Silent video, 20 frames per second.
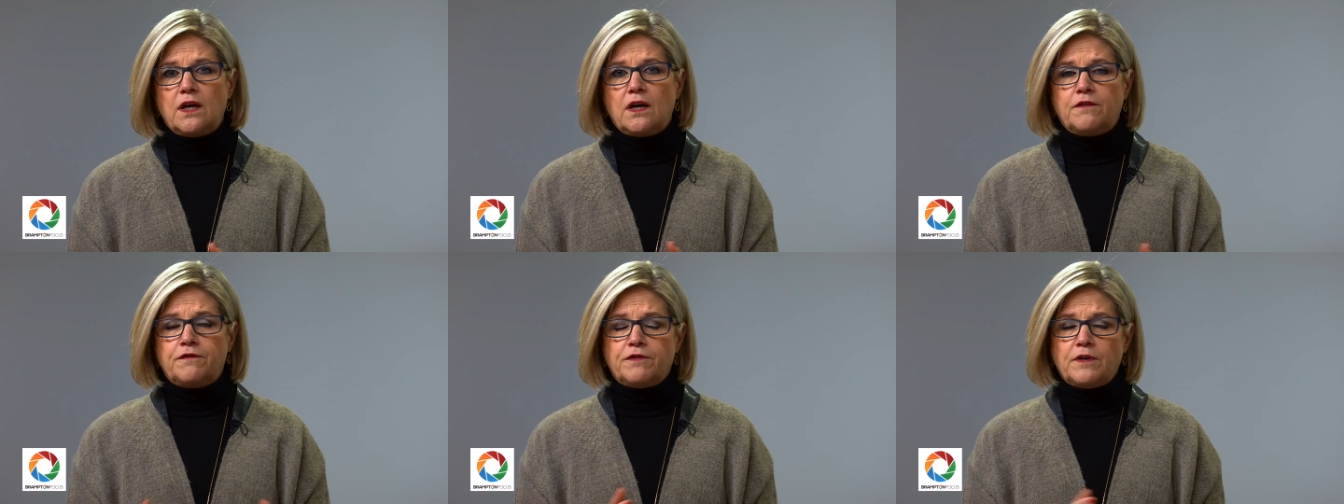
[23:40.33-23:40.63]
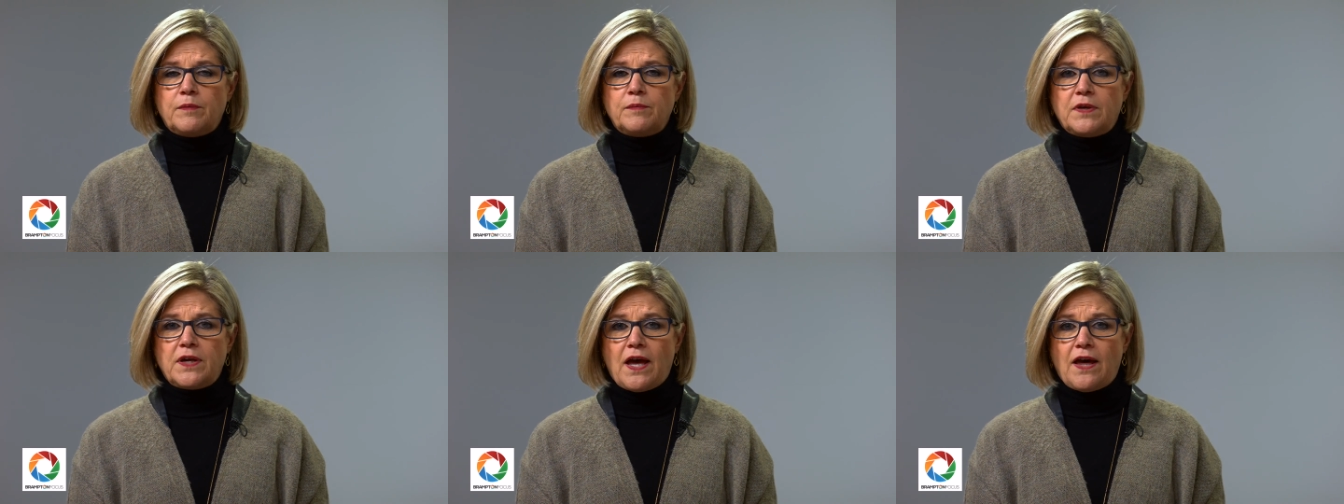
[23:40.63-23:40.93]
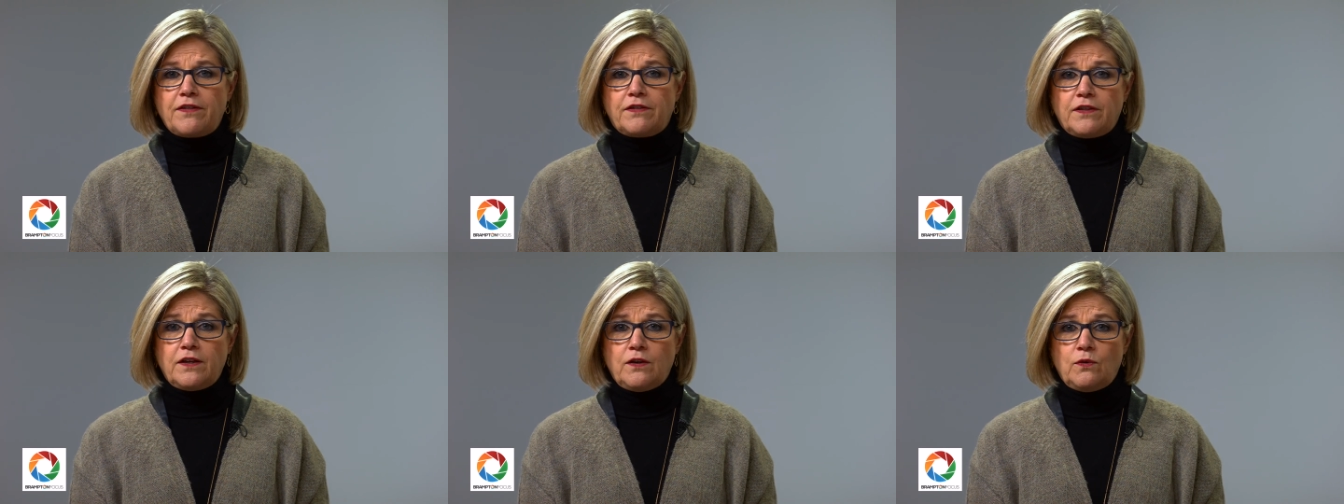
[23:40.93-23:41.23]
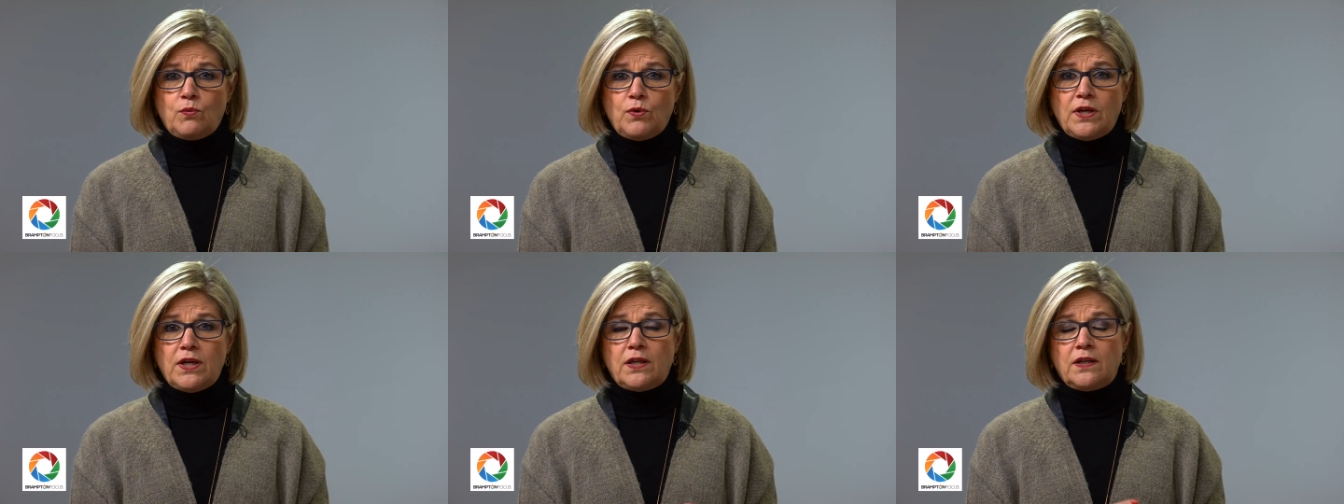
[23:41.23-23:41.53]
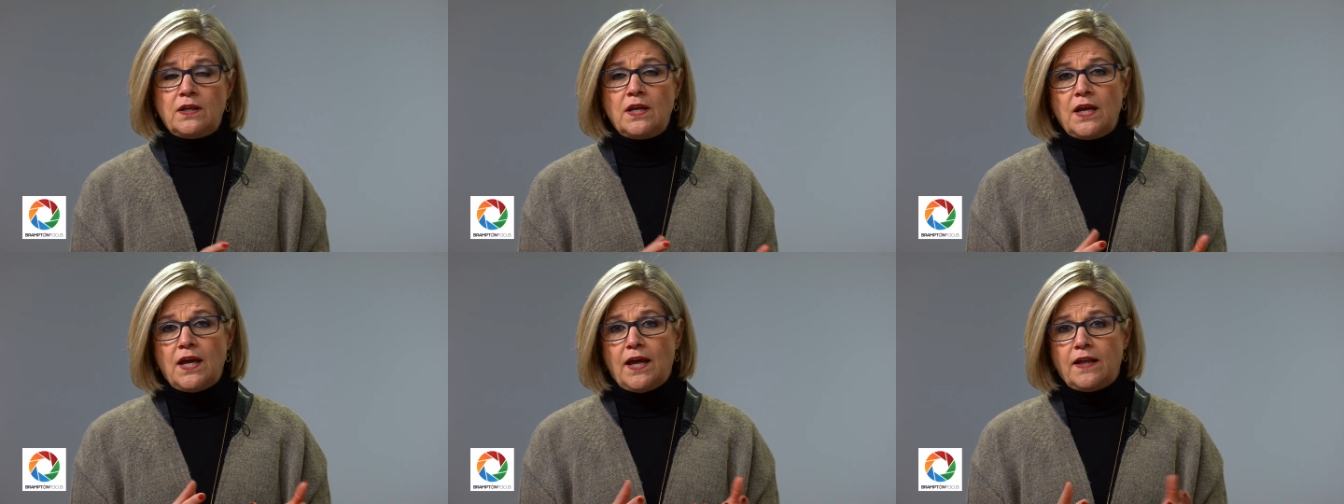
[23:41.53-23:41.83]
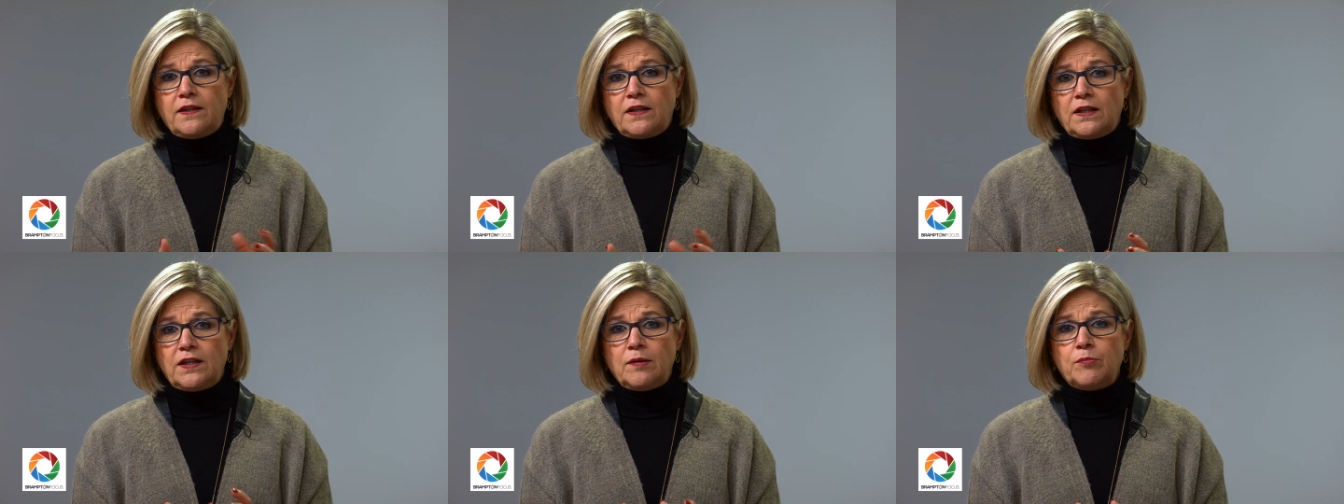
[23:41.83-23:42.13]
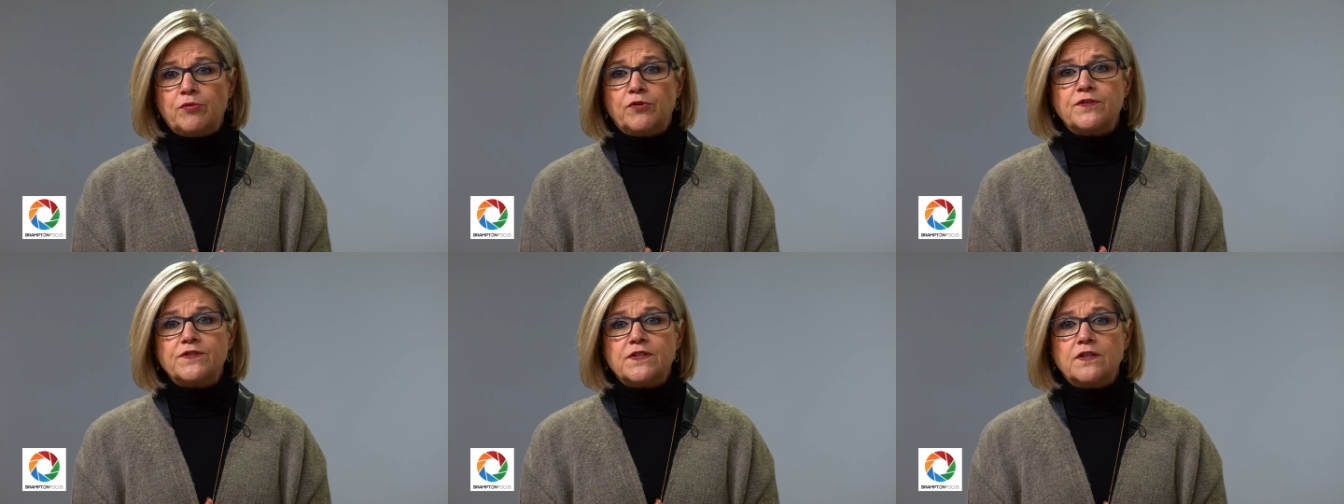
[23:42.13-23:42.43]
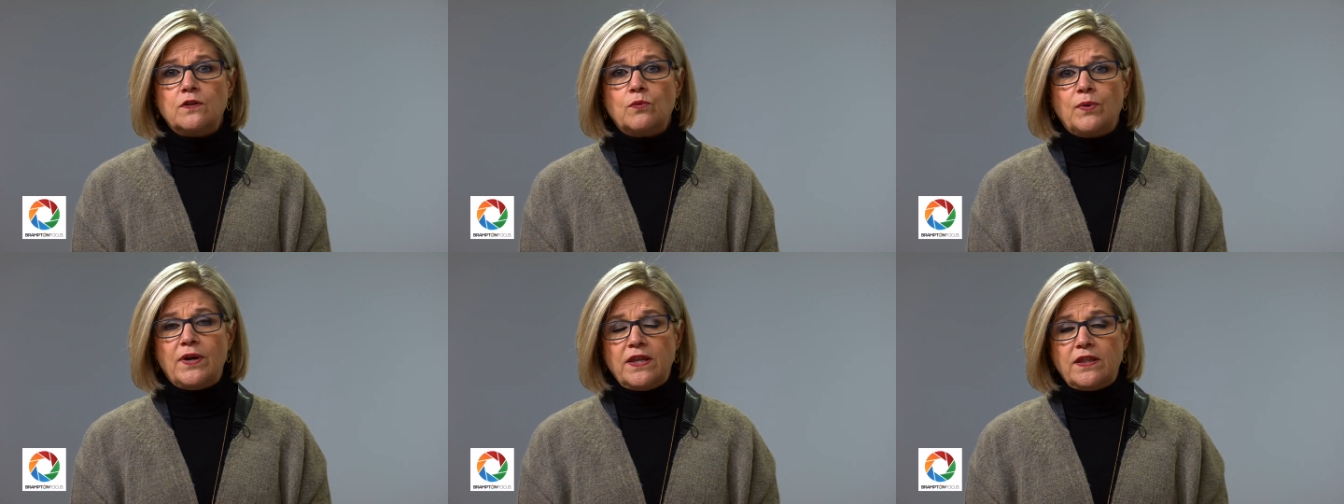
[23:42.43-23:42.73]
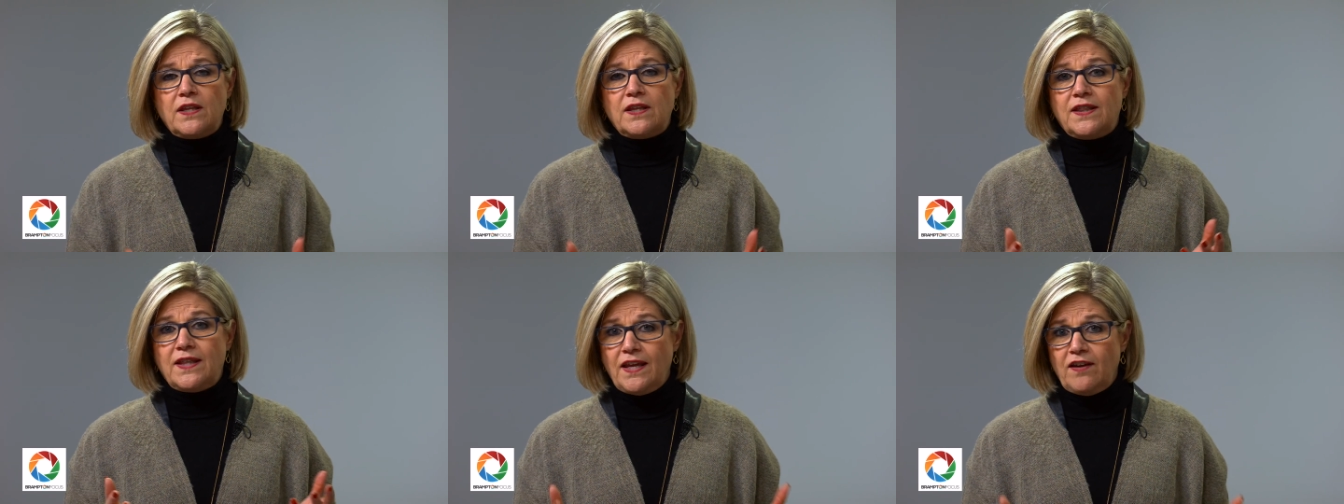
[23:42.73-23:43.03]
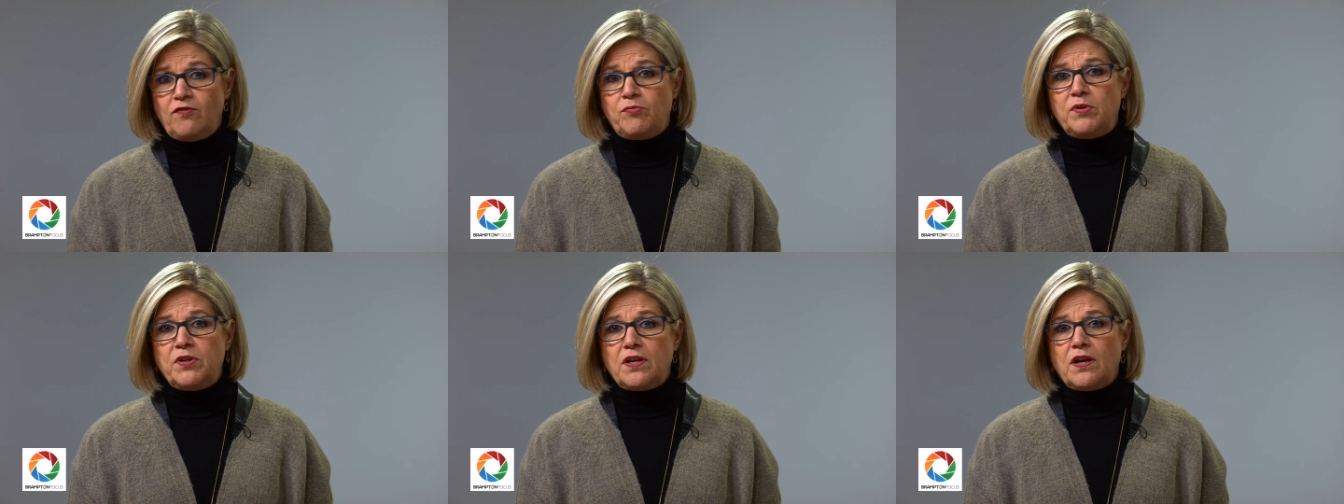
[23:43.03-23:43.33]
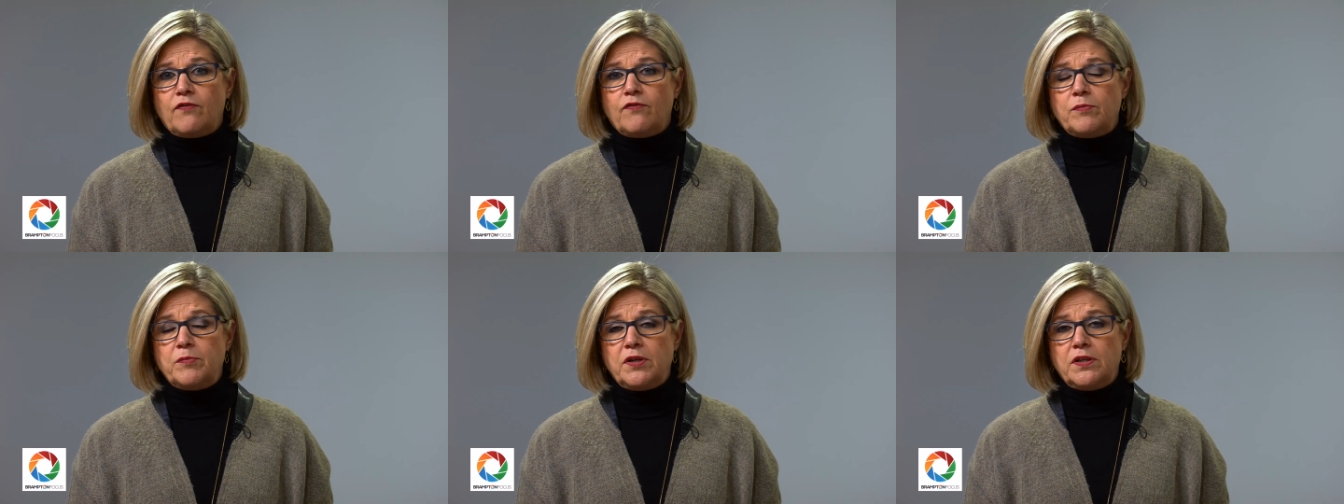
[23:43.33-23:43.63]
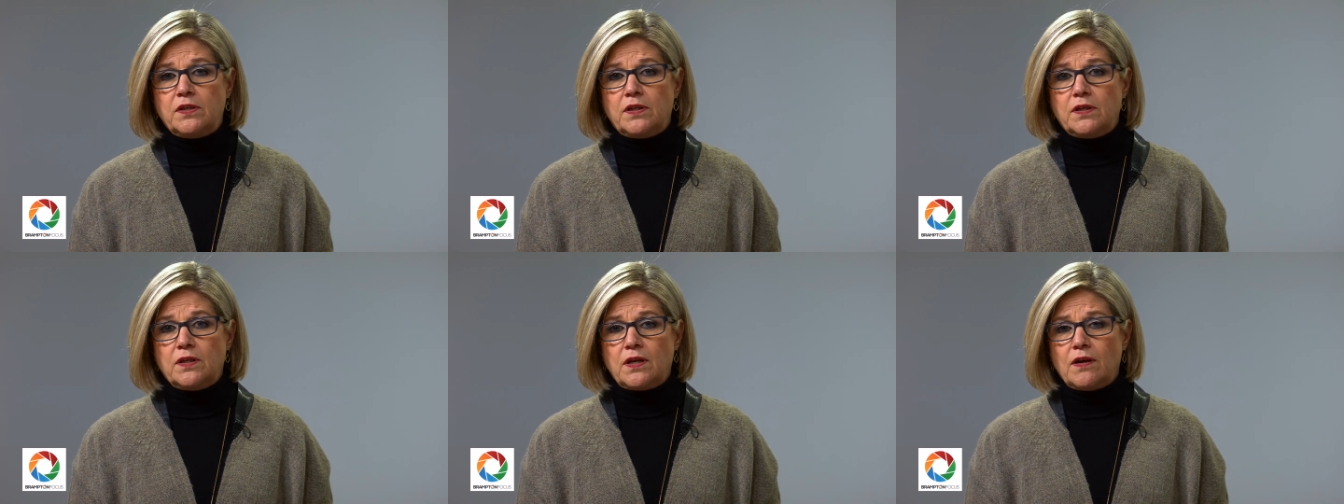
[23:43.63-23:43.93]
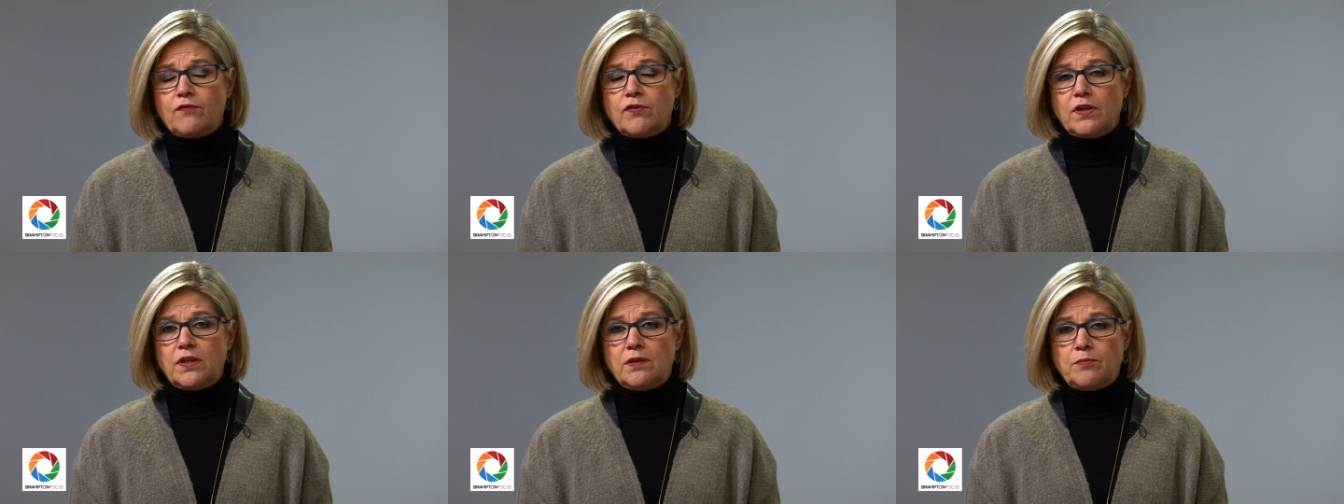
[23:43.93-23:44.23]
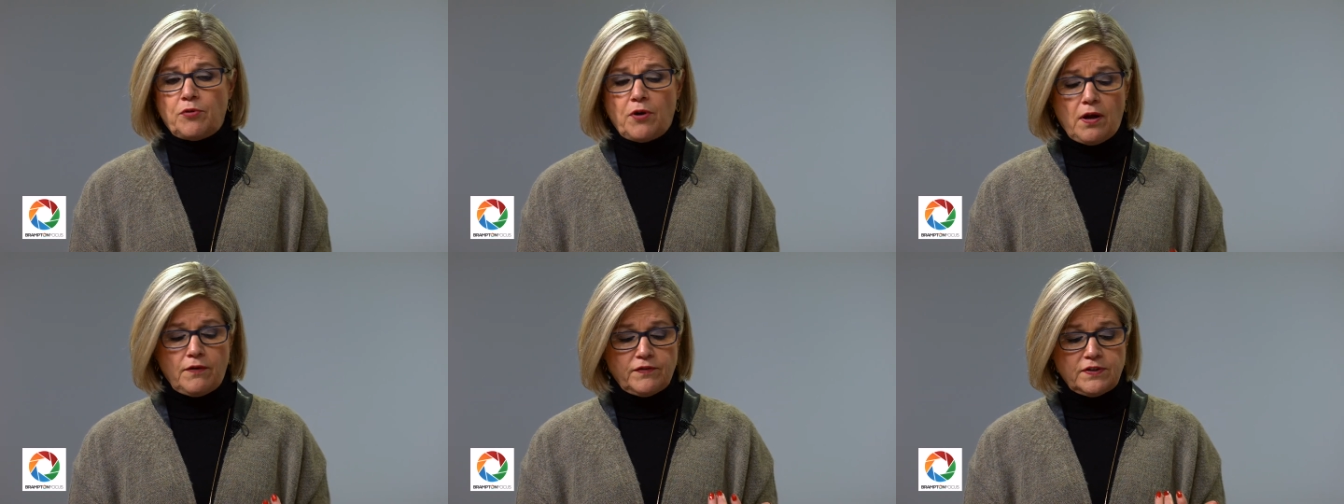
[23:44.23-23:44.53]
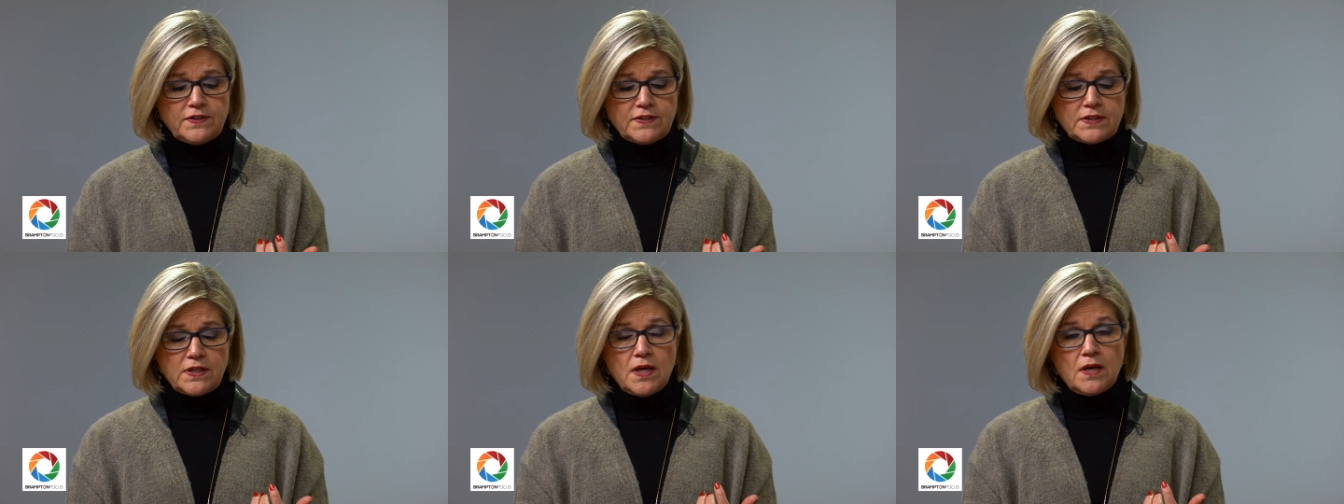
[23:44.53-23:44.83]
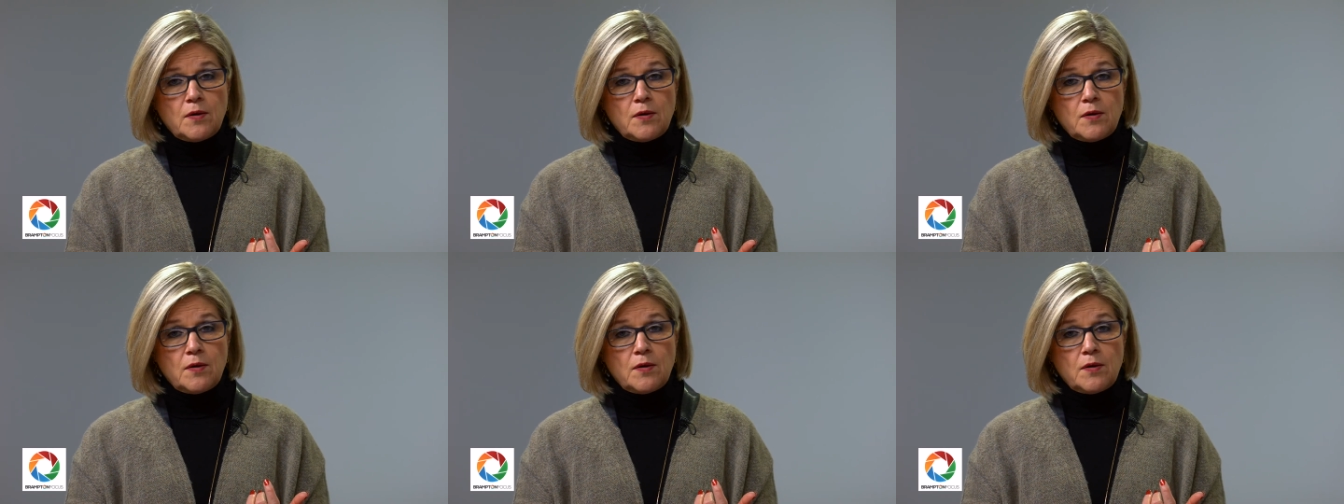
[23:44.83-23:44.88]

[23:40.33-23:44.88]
from Kathleen Wynne and the Liberals in the way that they've been governing governing the province?